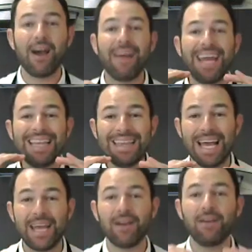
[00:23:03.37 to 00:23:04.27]
are a
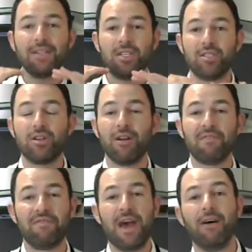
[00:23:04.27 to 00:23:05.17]
layered
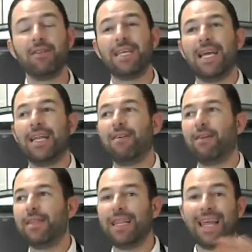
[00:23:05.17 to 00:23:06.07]
dessert found
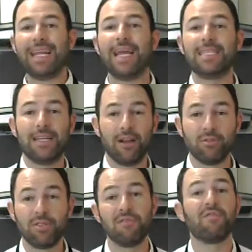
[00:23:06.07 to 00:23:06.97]
in the late
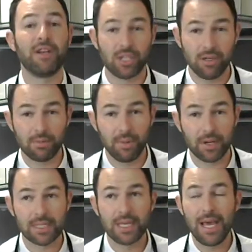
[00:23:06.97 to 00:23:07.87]
1800s in French
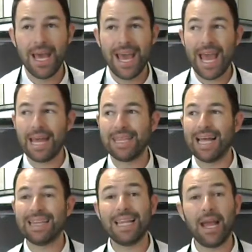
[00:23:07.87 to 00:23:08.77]
cookbooks. And
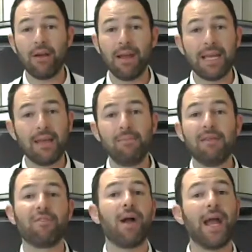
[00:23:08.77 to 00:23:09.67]
that layering can be a
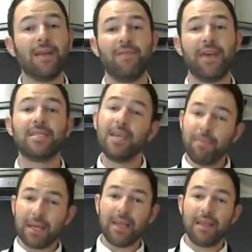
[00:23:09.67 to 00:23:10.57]
variety of things.
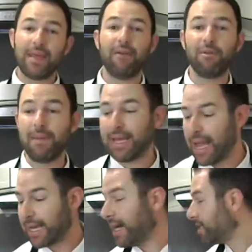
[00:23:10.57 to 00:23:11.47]
Typically, they would make
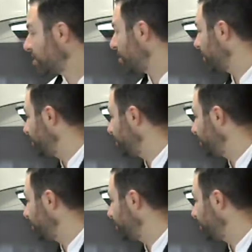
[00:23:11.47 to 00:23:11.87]
a custard.